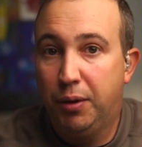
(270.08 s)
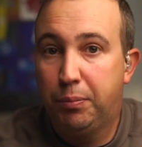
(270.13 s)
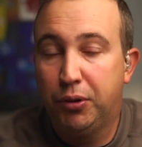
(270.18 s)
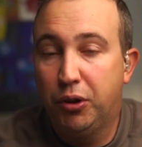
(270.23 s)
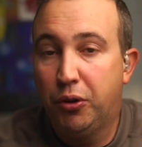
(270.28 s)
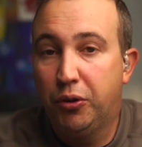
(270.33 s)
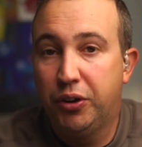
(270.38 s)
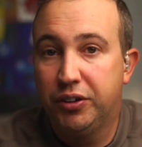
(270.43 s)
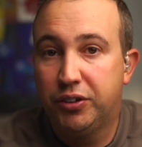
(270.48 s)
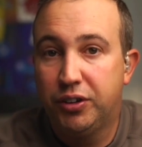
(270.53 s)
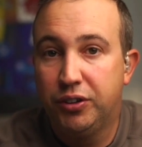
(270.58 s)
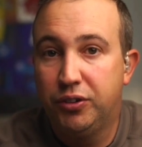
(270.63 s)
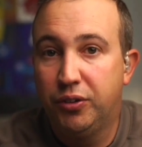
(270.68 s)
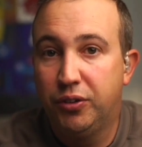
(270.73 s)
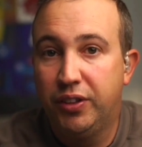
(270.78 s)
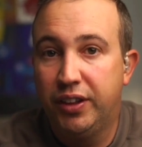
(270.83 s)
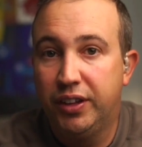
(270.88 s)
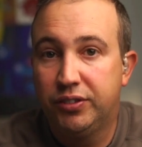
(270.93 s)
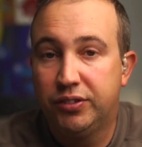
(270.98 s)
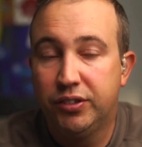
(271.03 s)
upload it to do
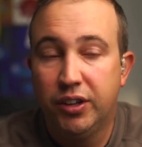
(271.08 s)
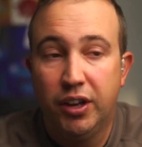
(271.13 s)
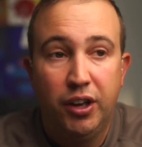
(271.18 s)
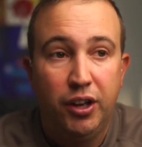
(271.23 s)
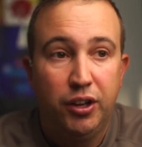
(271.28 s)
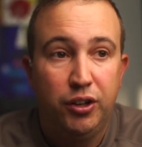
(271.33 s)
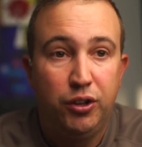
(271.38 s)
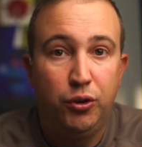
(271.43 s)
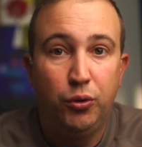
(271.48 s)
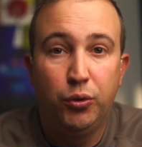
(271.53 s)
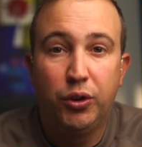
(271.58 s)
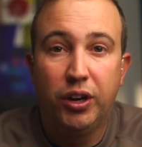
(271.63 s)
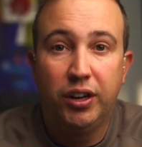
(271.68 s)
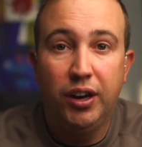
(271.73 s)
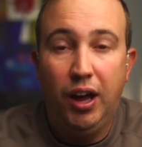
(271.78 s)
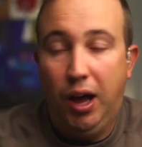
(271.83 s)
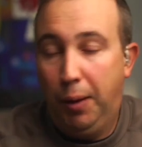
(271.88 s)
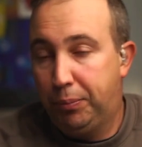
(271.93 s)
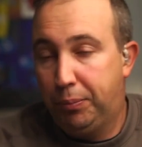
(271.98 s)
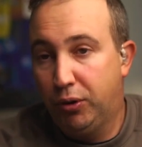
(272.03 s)
this. You can
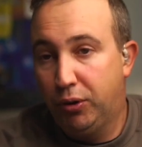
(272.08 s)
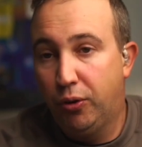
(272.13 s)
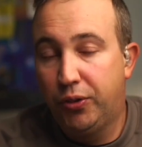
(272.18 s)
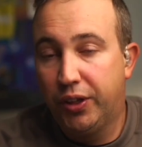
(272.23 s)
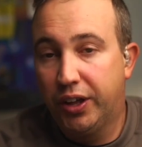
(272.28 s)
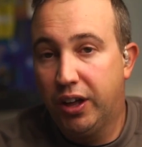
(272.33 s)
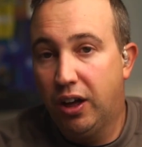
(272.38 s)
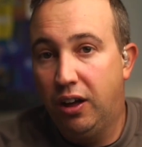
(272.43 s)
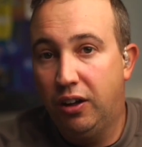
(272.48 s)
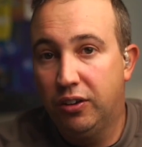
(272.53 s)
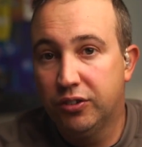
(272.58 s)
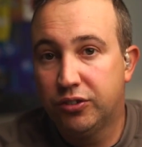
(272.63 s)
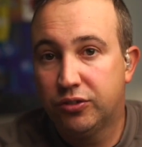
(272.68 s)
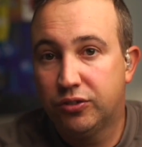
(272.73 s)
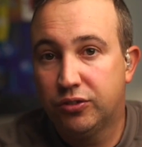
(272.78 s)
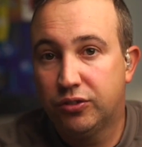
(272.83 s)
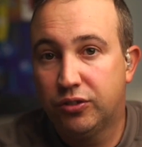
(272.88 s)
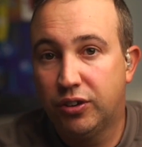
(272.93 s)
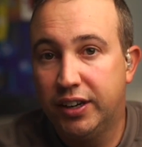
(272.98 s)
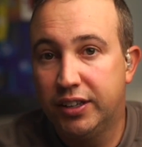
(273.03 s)
upload the call
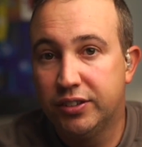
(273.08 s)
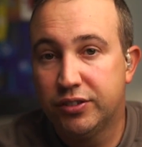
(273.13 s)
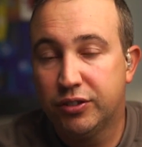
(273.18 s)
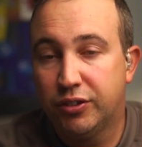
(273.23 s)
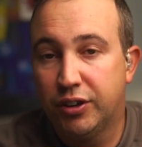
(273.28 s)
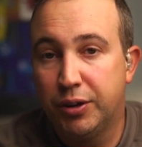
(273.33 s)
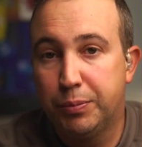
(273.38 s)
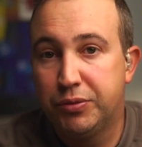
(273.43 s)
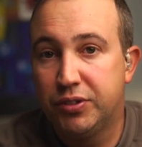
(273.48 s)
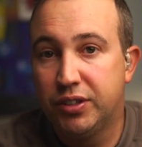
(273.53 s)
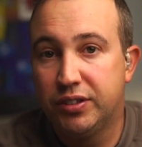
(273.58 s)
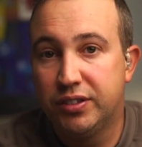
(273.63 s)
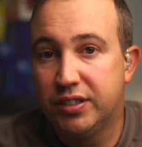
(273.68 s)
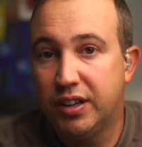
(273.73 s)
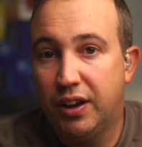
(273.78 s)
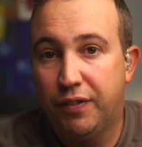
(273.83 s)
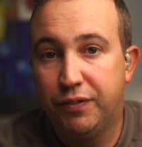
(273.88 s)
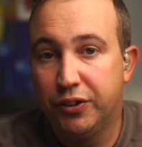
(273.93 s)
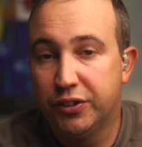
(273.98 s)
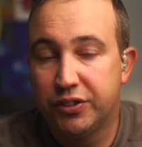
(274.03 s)
transcripts and
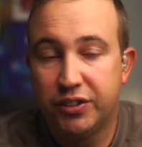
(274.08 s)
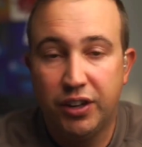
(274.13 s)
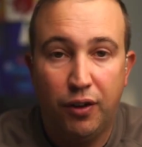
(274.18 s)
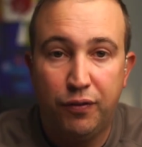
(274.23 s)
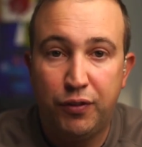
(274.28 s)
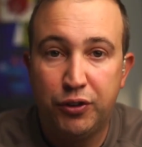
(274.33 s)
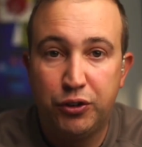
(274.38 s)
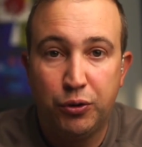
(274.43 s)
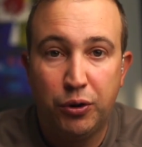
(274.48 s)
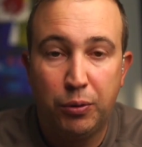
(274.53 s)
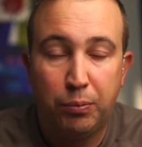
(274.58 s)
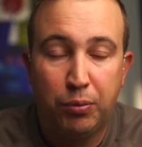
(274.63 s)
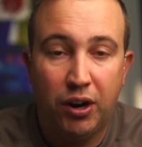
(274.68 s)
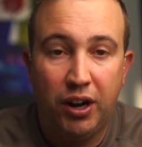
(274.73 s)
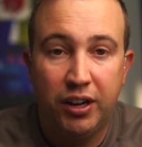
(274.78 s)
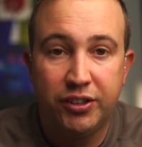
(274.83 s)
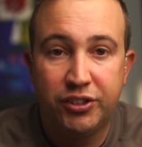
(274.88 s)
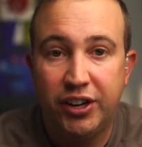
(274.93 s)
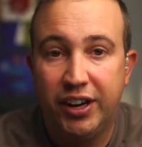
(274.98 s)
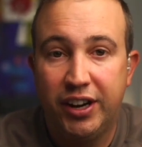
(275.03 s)
stuff yourself into a
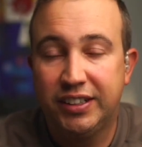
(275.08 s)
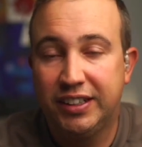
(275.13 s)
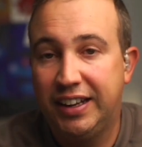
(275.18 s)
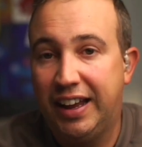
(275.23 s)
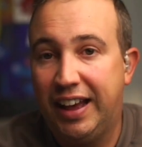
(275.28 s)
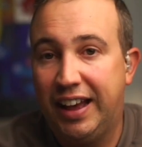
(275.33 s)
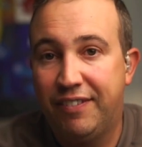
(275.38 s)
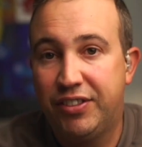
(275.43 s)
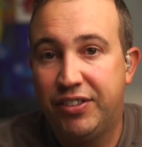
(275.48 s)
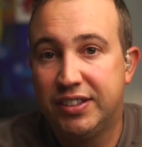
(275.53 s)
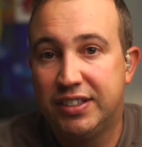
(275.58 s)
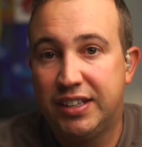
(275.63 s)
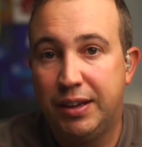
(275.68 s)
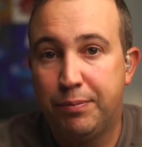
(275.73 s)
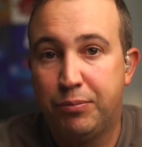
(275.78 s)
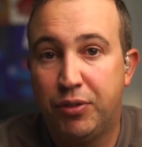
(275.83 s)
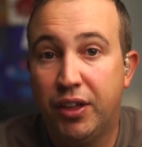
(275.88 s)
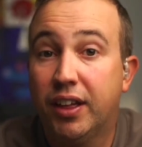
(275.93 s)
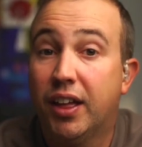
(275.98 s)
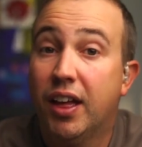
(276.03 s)
project and have the same
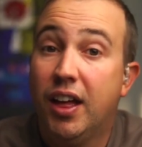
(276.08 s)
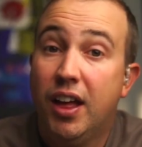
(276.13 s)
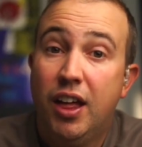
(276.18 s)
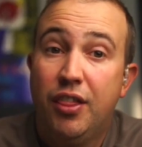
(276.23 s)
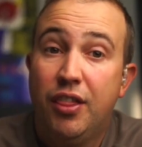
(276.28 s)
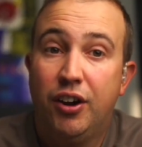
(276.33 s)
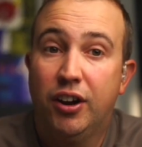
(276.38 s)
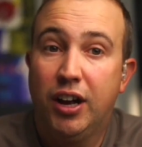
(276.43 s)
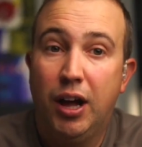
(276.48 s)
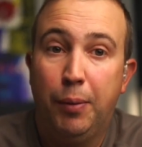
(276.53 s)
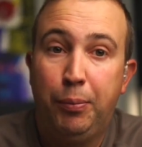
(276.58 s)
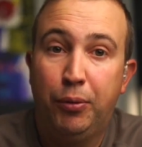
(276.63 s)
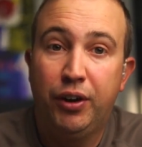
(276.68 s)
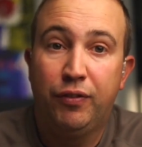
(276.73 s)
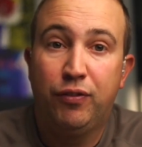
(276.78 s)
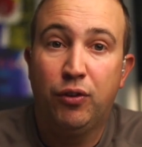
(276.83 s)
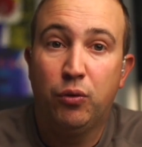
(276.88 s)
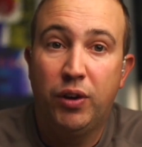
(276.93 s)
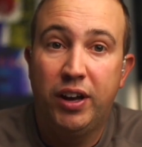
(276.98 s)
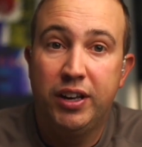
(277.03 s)
thing. There are a couple
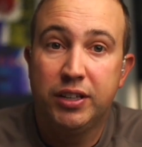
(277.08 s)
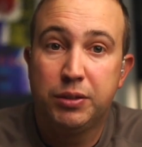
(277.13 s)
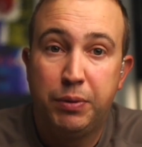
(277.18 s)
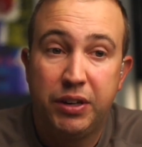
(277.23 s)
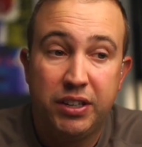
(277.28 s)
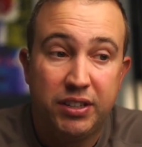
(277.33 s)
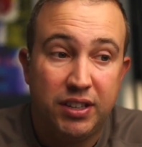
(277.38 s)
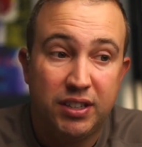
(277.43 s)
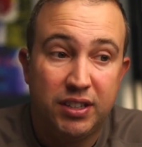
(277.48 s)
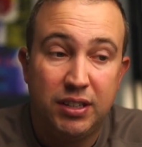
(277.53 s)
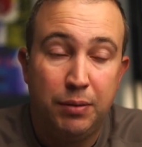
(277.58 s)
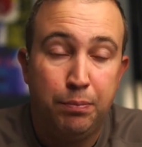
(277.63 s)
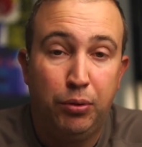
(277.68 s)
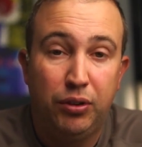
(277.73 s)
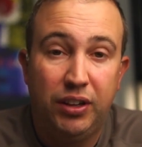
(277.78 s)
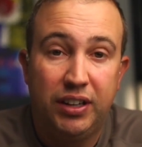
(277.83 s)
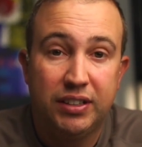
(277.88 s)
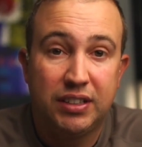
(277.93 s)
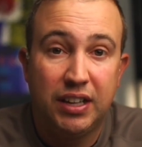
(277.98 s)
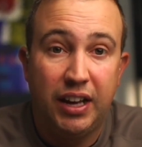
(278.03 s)
different ways, but it's as
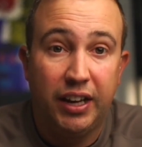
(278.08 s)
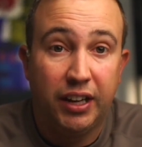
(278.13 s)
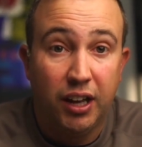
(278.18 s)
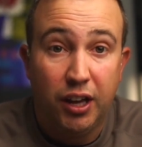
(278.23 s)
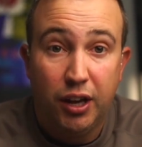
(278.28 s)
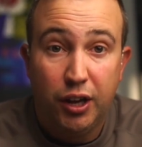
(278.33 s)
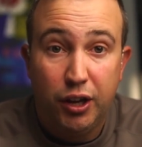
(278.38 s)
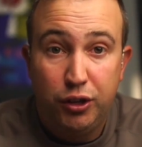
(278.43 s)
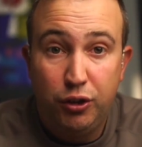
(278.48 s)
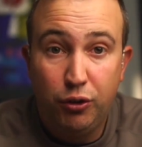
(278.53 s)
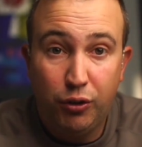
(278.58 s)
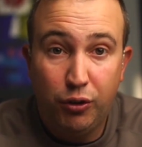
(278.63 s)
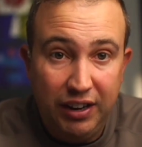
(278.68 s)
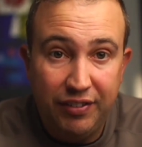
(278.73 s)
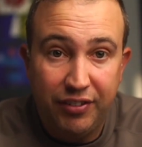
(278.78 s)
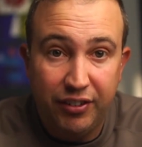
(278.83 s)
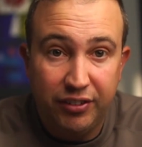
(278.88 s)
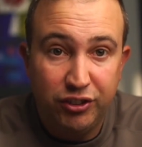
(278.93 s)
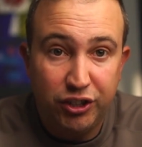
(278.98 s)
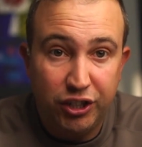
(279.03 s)
simple as like you could
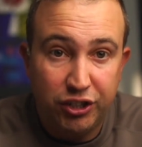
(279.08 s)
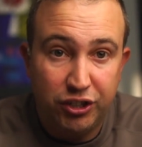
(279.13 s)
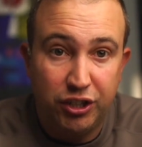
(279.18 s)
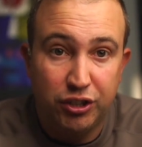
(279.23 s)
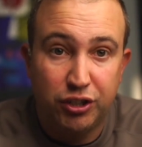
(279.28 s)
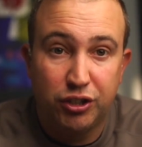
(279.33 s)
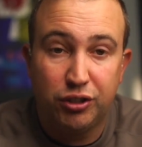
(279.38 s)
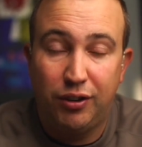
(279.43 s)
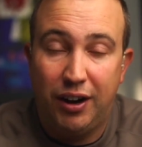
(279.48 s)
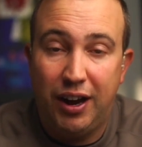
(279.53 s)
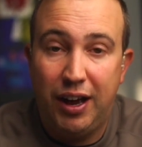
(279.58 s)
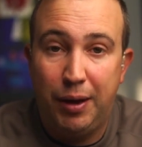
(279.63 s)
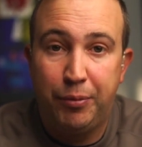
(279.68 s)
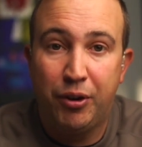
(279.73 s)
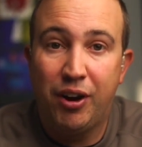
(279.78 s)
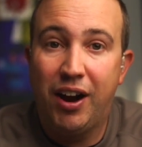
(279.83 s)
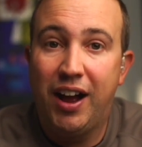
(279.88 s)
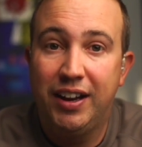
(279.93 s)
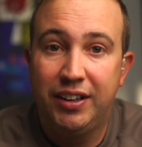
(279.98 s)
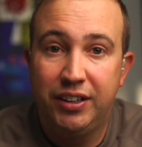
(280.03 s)
even just describe
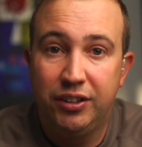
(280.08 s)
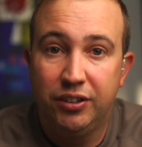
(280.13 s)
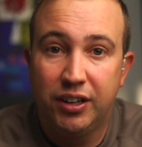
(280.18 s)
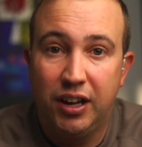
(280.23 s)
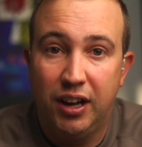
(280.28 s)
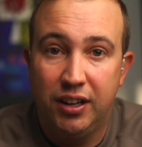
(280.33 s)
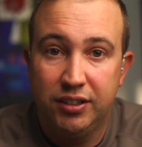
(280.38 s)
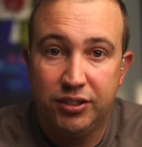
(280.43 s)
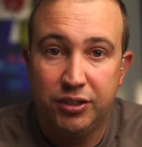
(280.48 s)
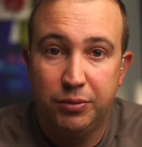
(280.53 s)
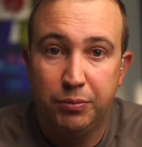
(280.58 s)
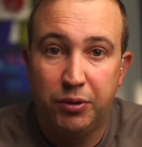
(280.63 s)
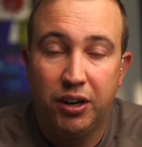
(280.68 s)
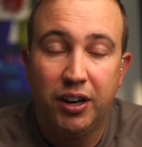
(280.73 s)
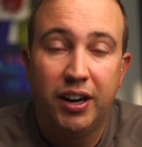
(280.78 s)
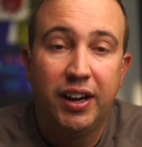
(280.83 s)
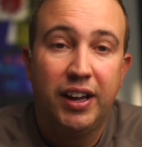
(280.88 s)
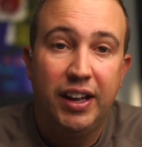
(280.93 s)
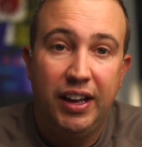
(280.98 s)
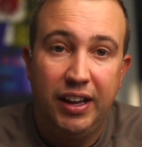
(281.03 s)
your ideal
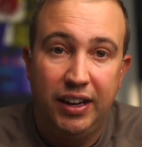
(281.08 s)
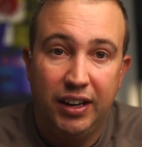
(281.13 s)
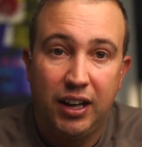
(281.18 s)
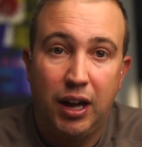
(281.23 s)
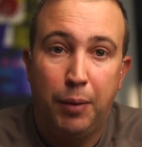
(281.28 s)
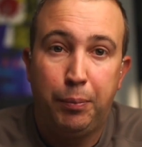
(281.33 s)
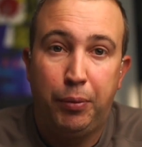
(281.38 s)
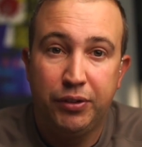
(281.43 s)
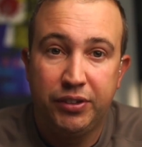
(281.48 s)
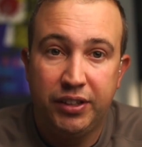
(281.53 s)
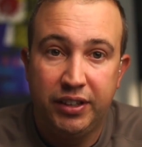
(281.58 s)
customer in a couple